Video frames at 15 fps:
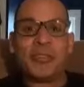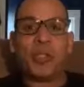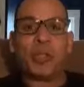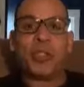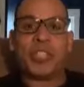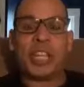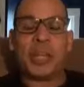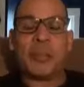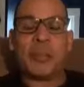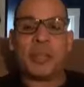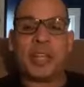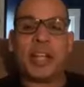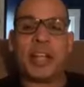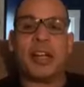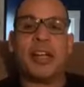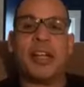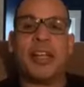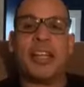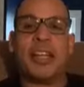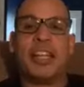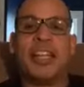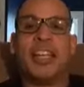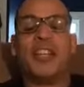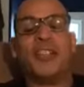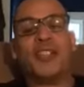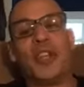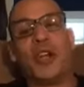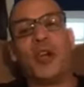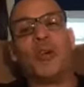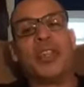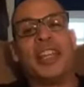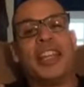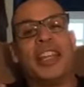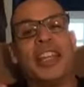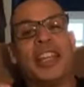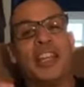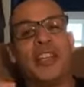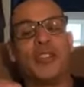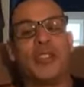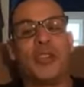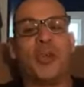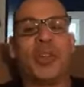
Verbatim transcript: Pierre. So, so like,